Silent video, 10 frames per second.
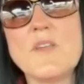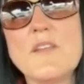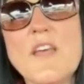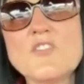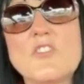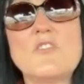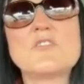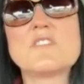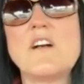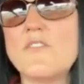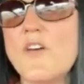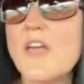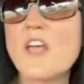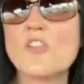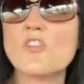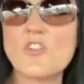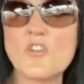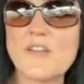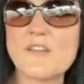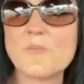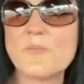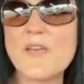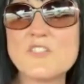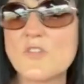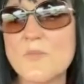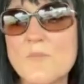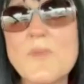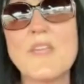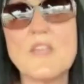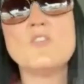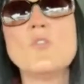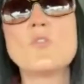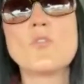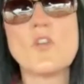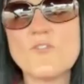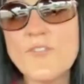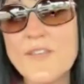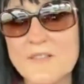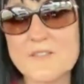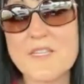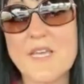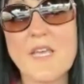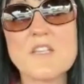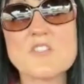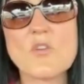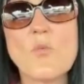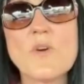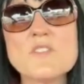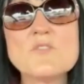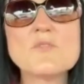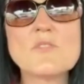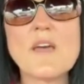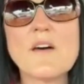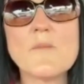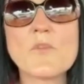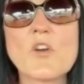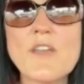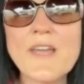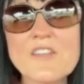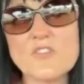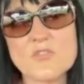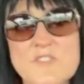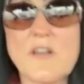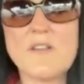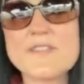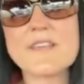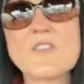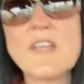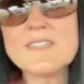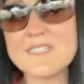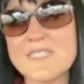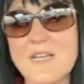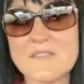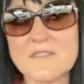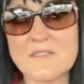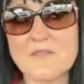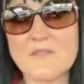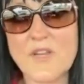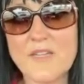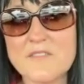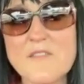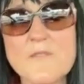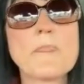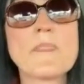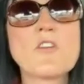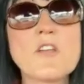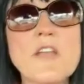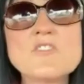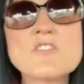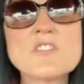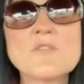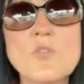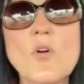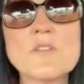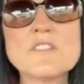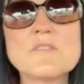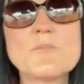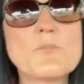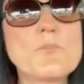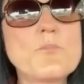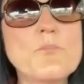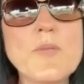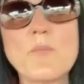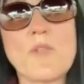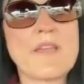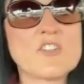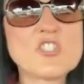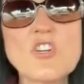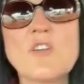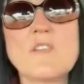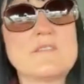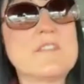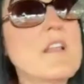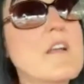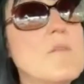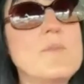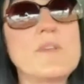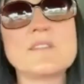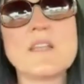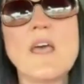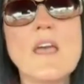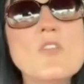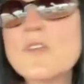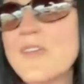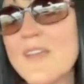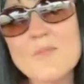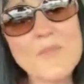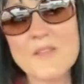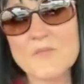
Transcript: educating yourself and learning the best you can be in your field. Mm-hmm. So once you connect yourself, it's like connecting dots, right? Connect yourself to all these people like attorneys, title companies. You can make a